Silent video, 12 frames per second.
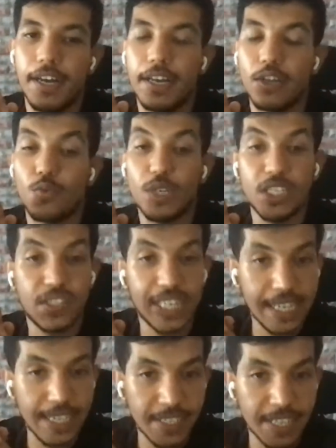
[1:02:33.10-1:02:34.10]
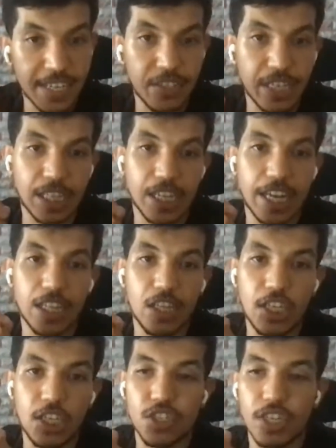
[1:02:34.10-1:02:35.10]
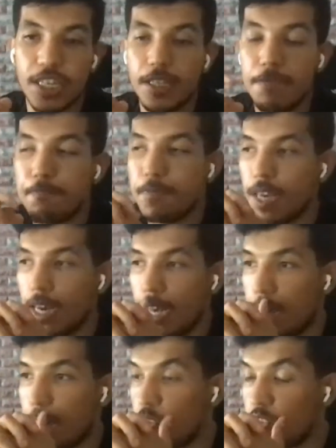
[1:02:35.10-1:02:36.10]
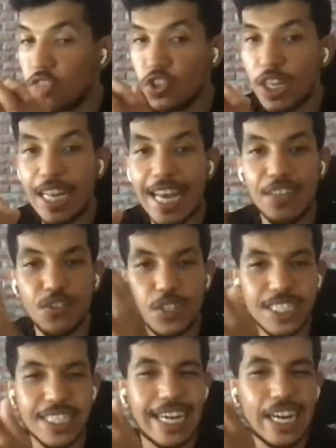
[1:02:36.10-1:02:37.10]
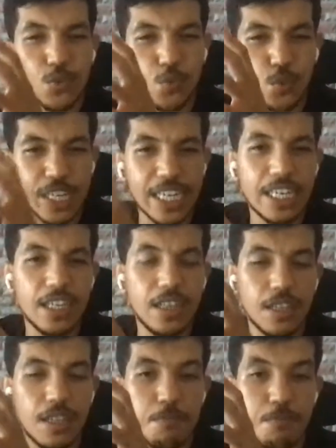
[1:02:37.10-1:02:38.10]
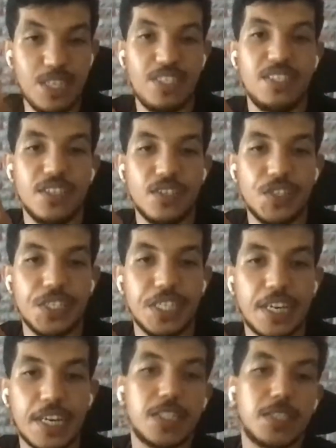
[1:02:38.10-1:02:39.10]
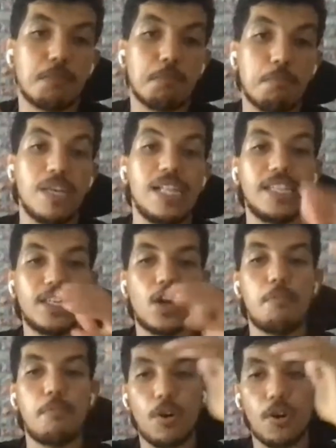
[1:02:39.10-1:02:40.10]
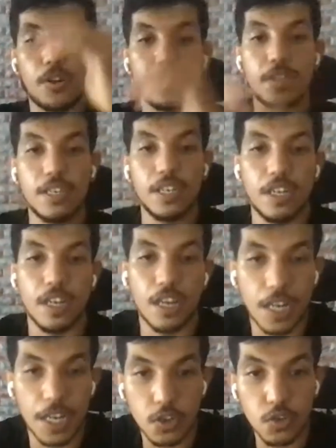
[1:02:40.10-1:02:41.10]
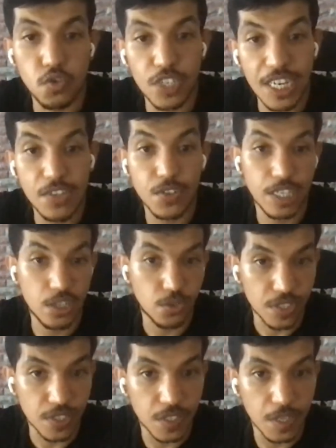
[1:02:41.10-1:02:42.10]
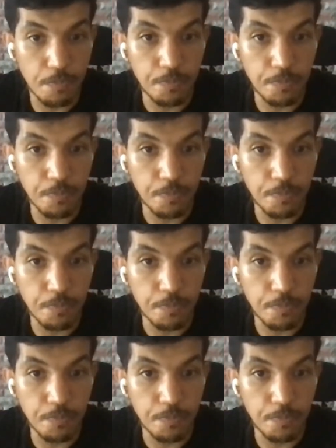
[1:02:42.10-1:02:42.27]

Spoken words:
great things, and they unleashed a potential, and there is a real business that is building upon containers ecosystem.